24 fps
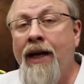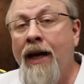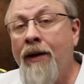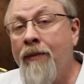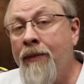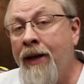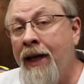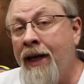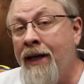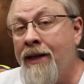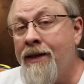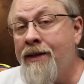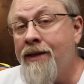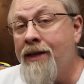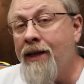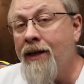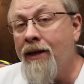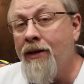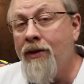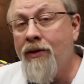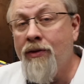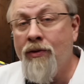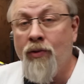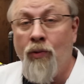That means
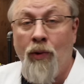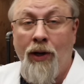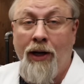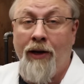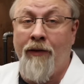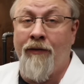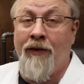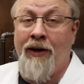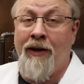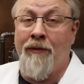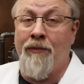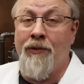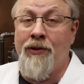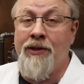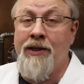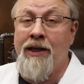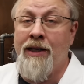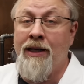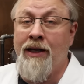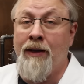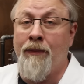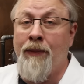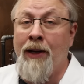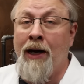
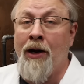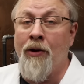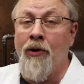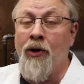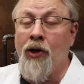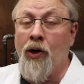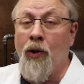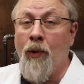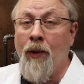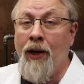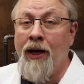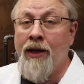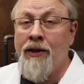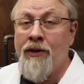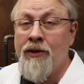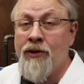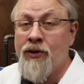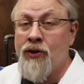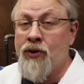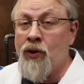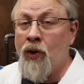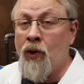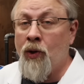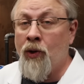25% of the power going into the
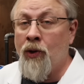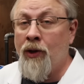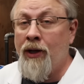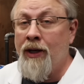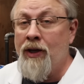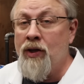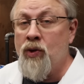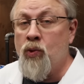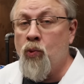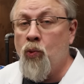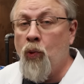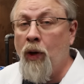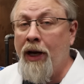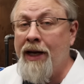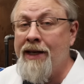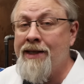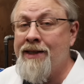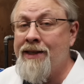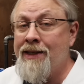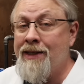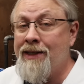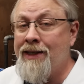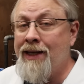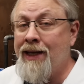solar is
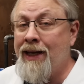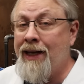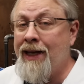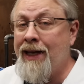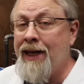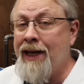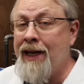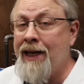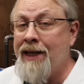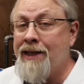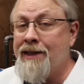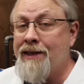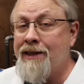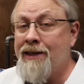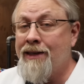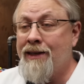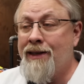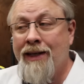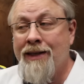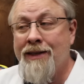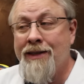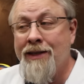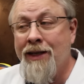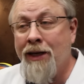wasted to heat.
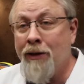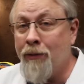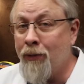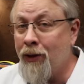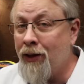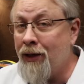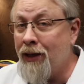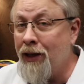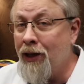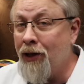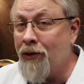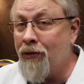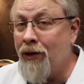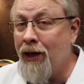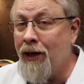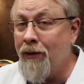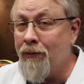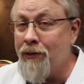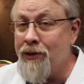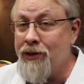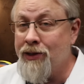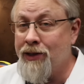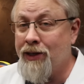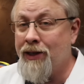That's not really a great
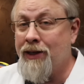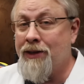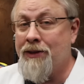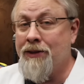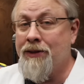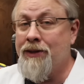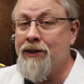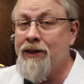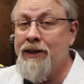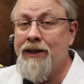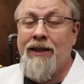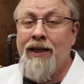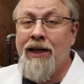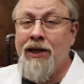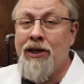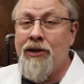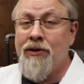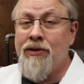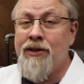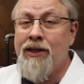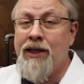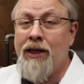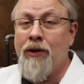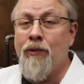result. Now
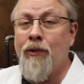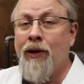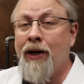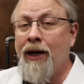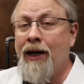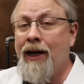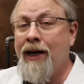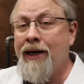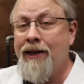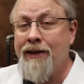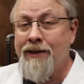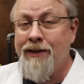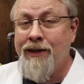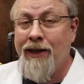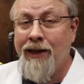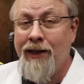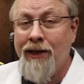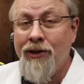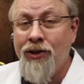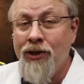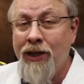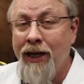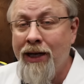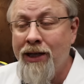you see why I
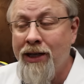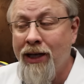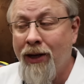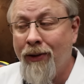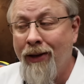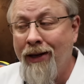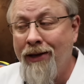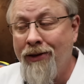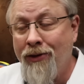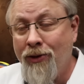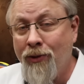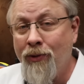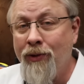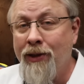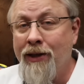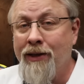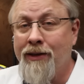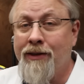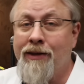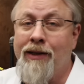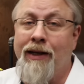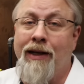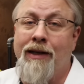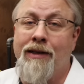decided to change how I do
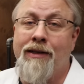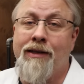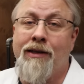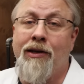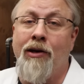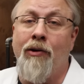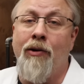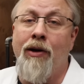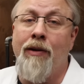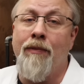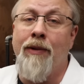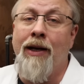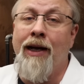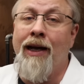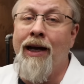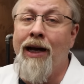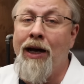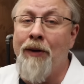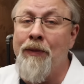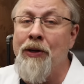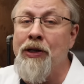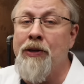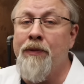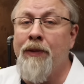this test. Going by
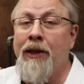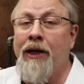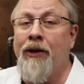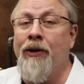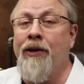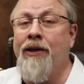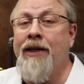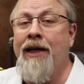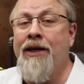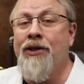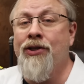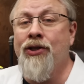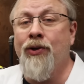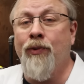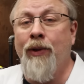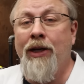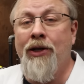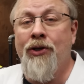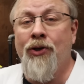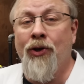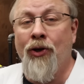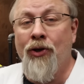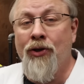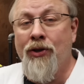how much power it takes to
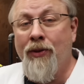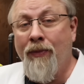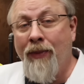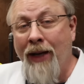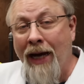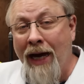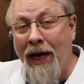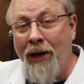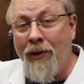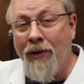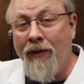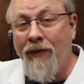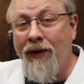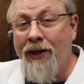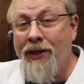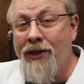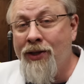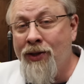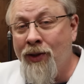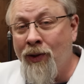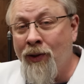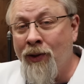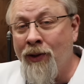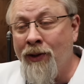recharge the battery via
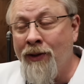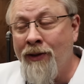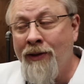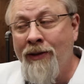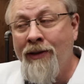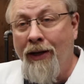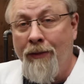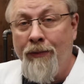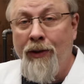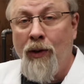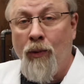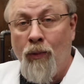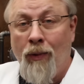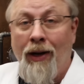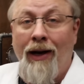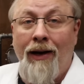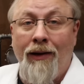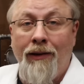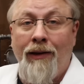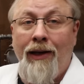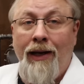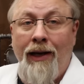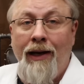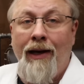solar can be
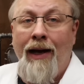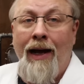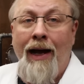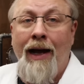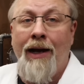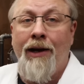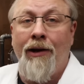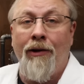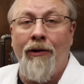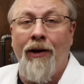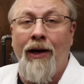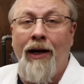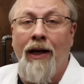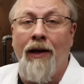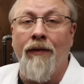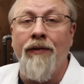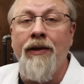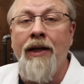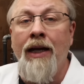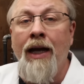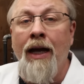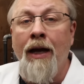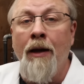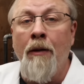wildly inaccurate if
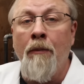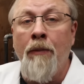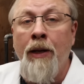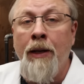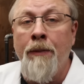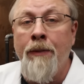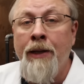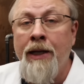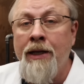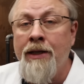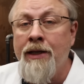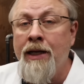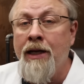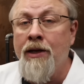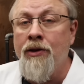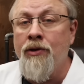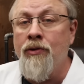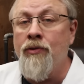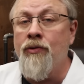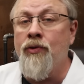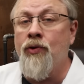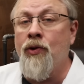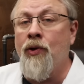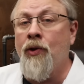the MPPT
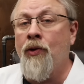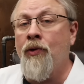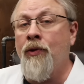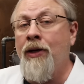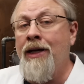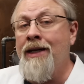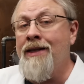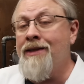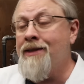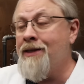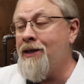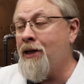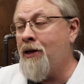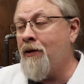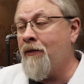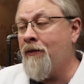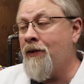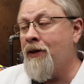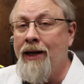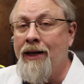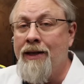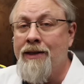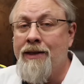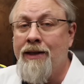controller
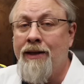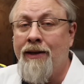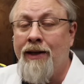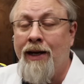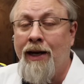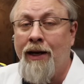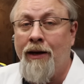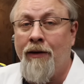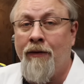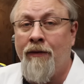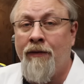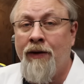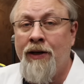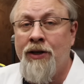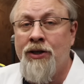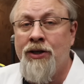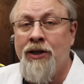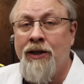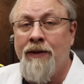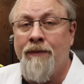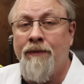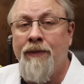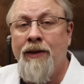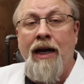itself isn't that
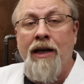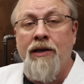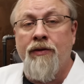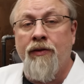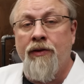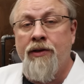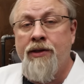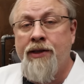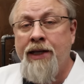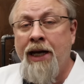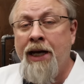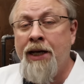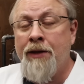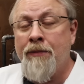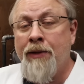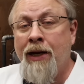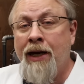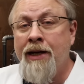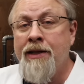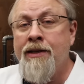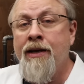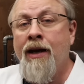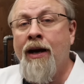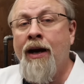efficient. As for
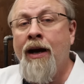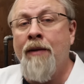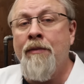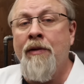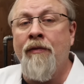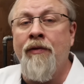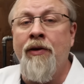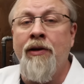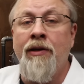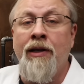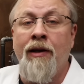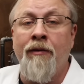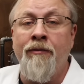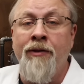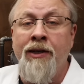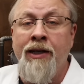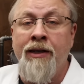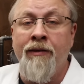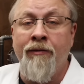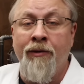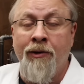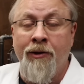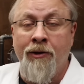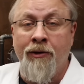standby time, if you left the
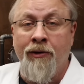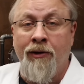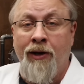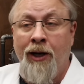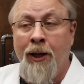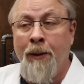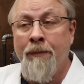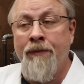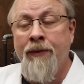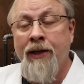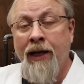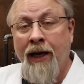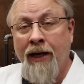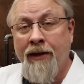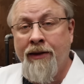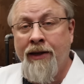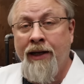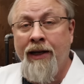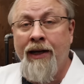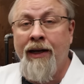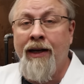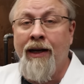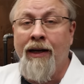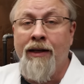inverter on at
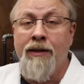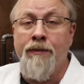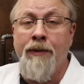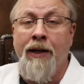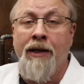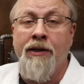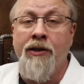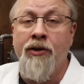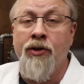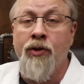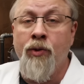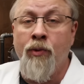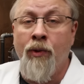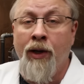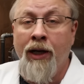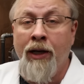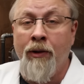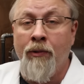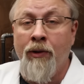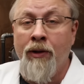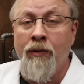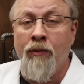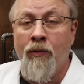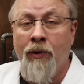the expected
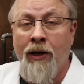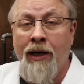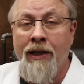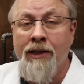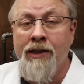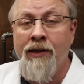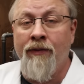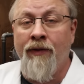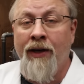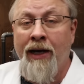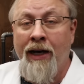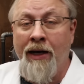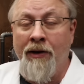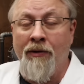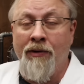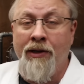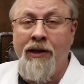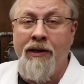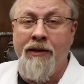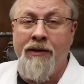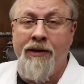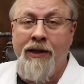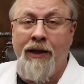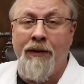21 watts of idle
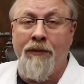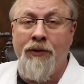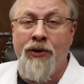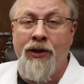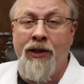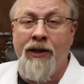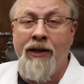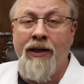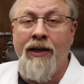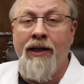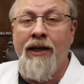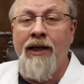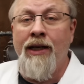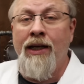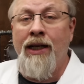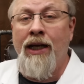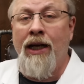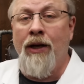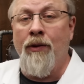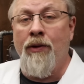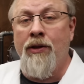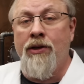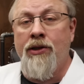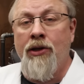consumption,
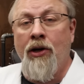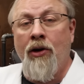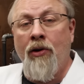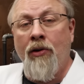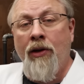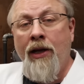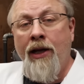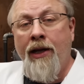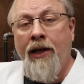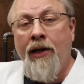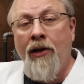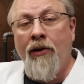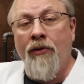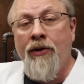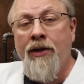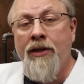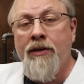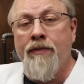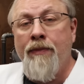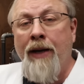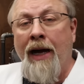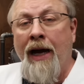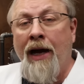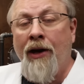it would totally kill
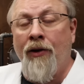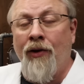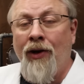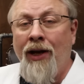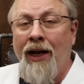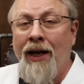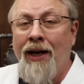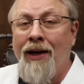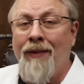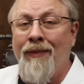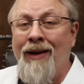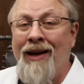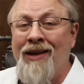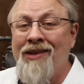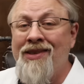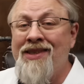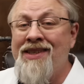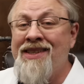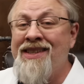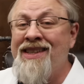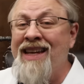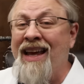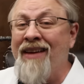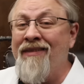this battery in about
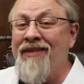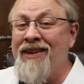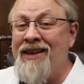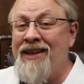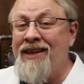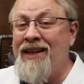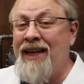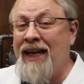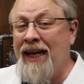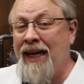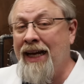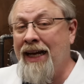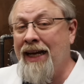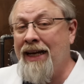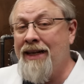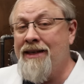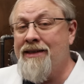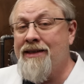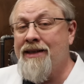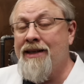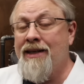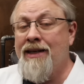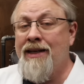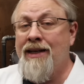7
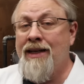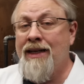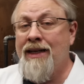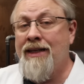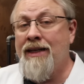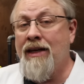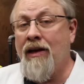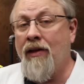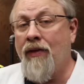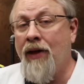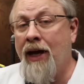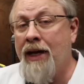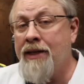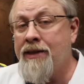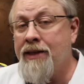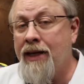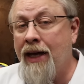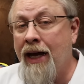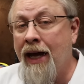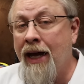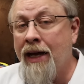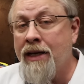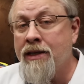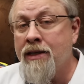days. Now that's
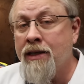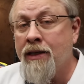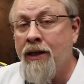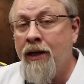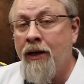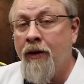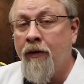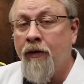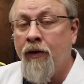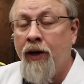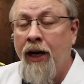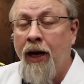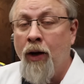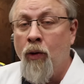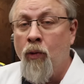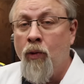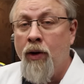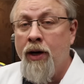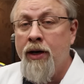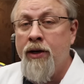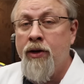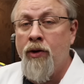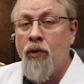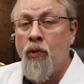excellent for a
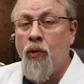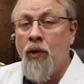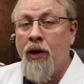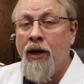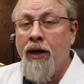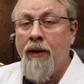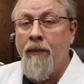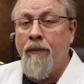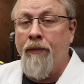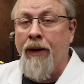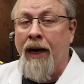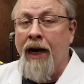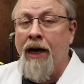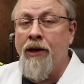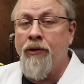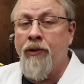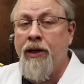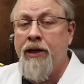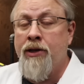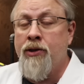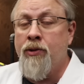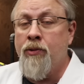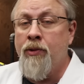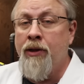one-to-one
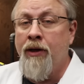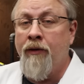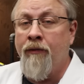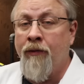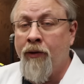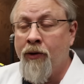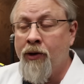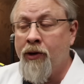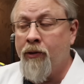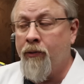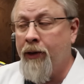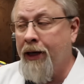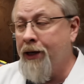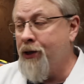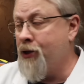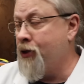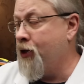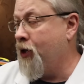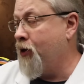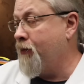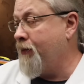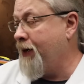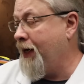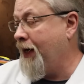battery to inverter
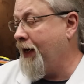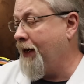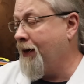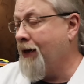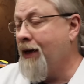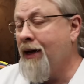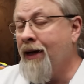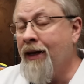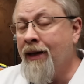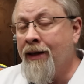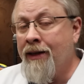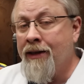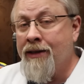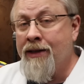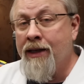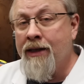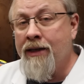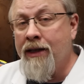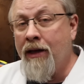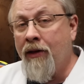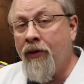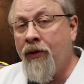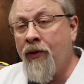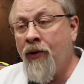ratio, meaning this
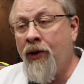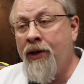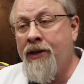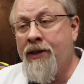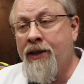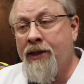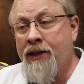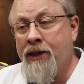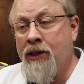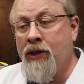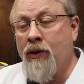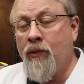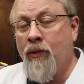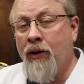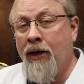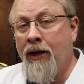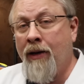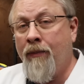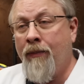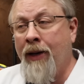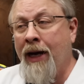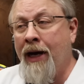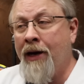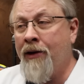is a 3600
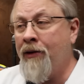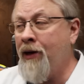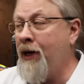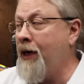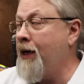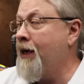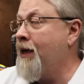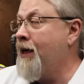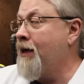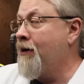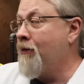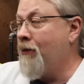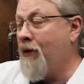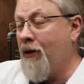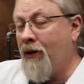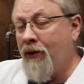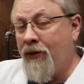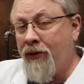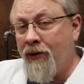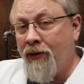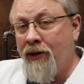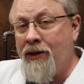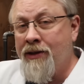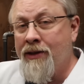watt battery with a
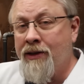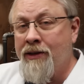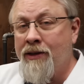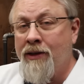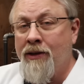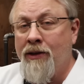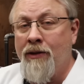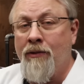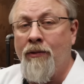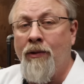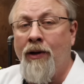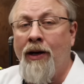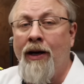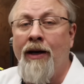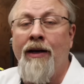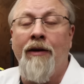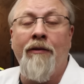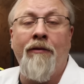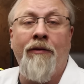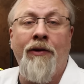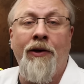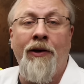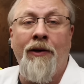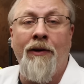3600 watt
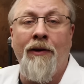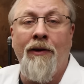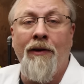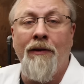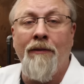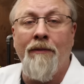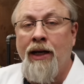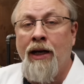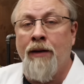inverter.